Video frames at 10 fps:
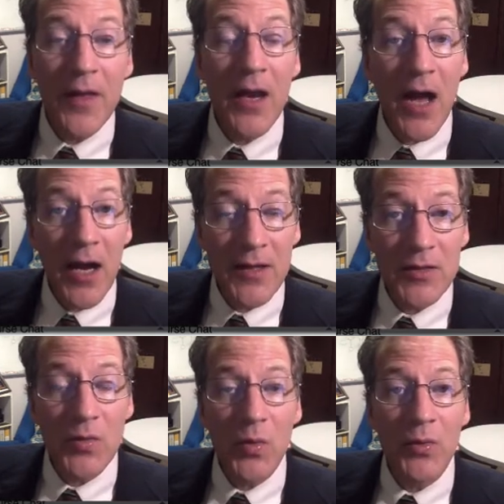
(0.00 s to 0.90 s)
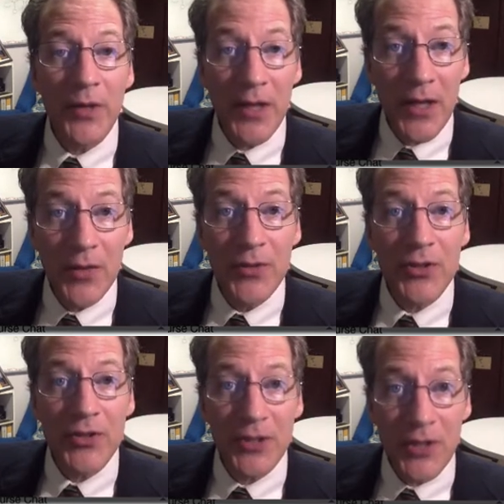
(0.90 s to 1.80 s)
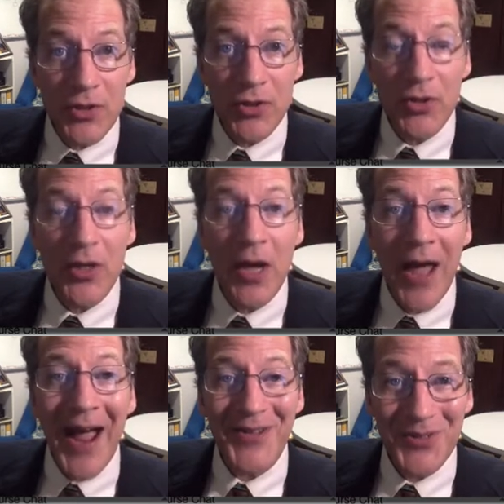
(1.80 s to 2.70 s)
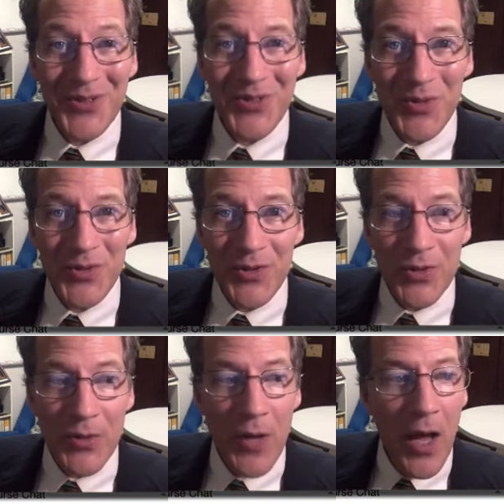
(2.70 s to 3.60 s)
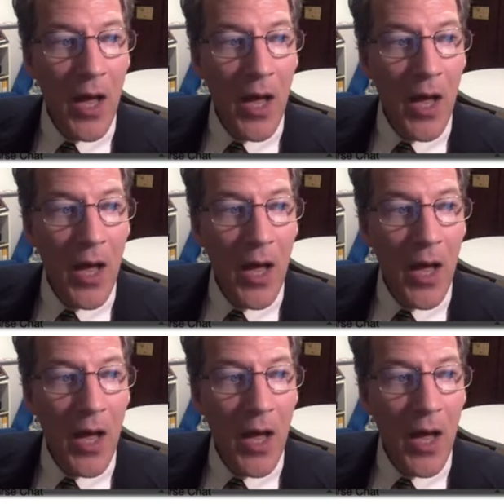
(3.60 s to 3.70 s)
that a high school English teacher asks you to do.